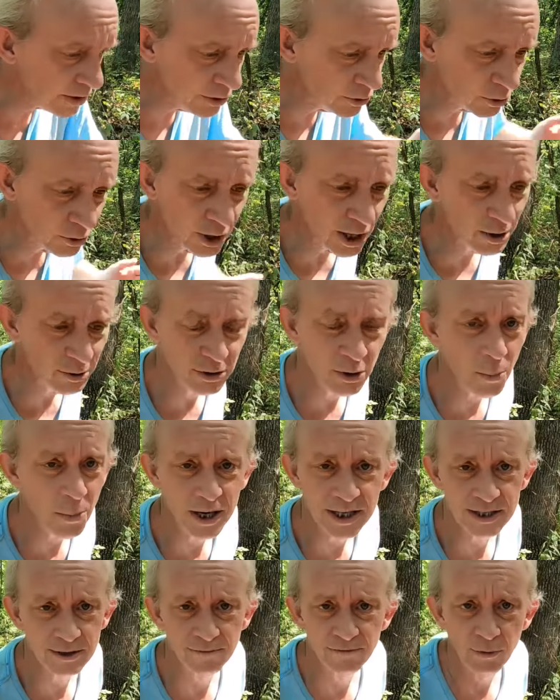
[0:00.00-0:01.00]
So
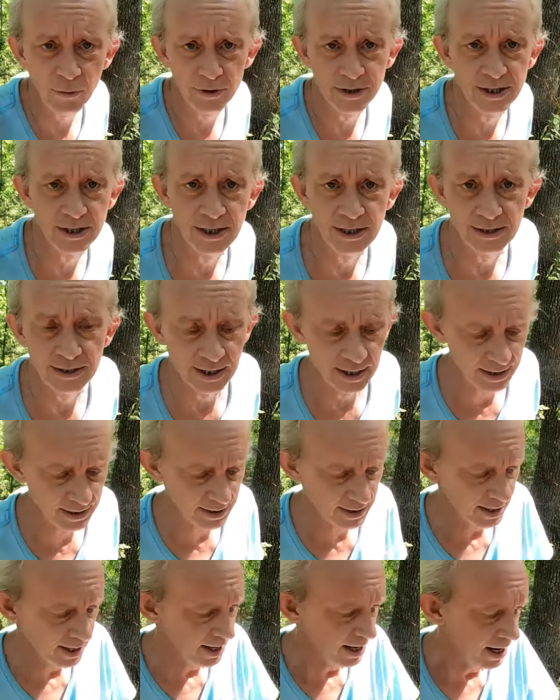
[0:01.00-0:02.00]
nobody's enforcing these
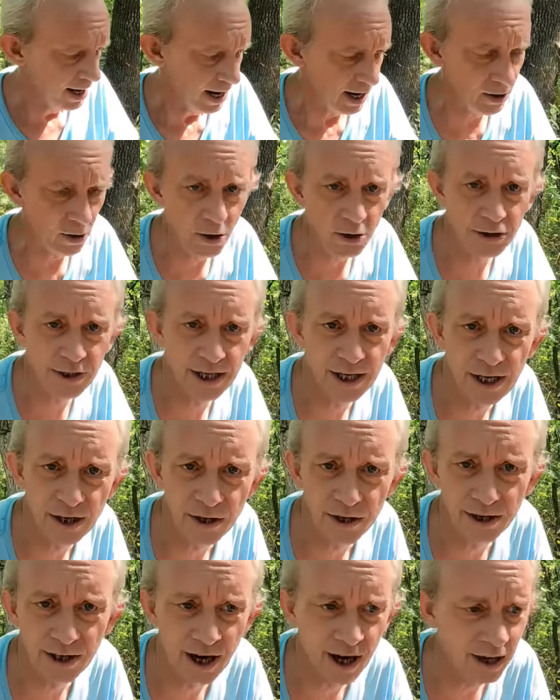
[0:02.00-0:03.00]
things. And all you
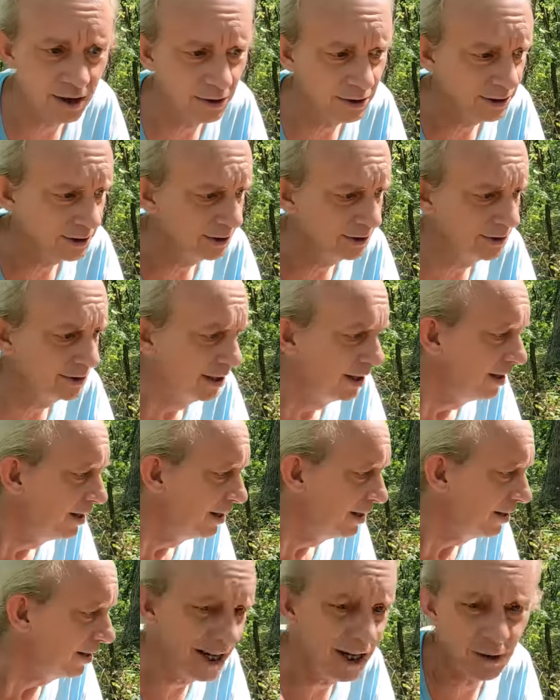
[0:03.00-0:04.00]
hear in Congress is
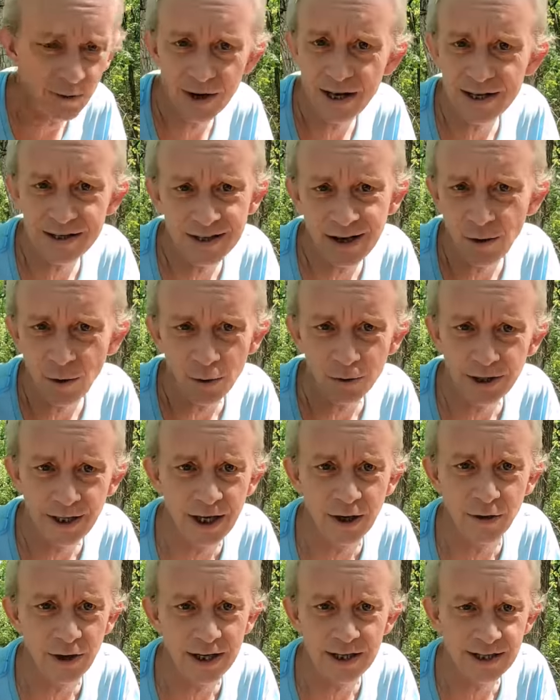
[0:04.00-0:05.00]
hearings. They hold
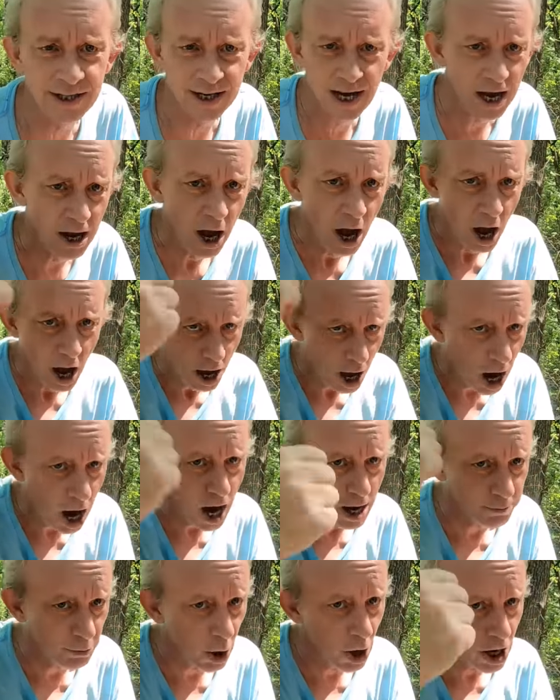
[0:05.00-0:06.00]
hearings and
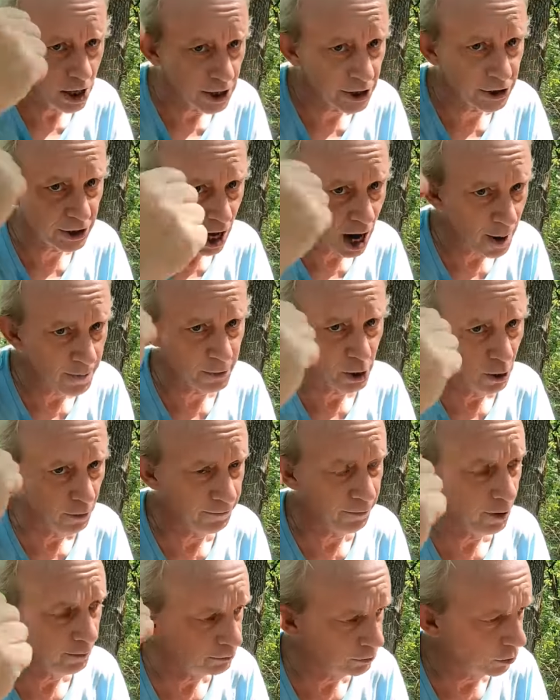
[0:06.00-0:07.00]
I'm going to stop
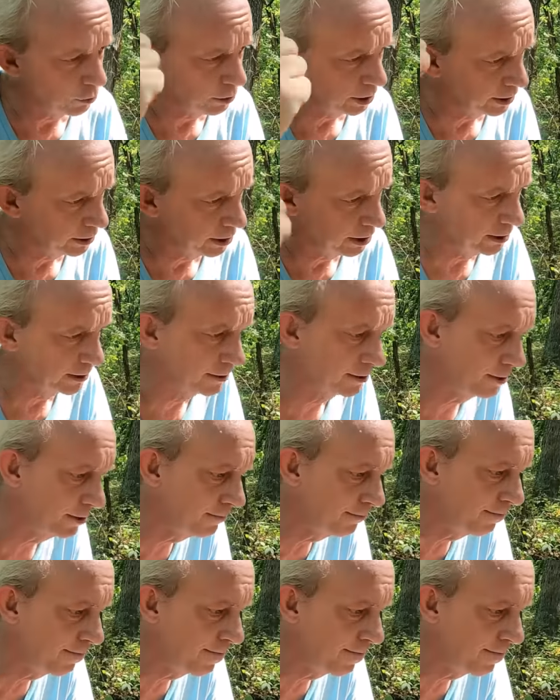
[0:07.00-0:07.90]
you from doing this.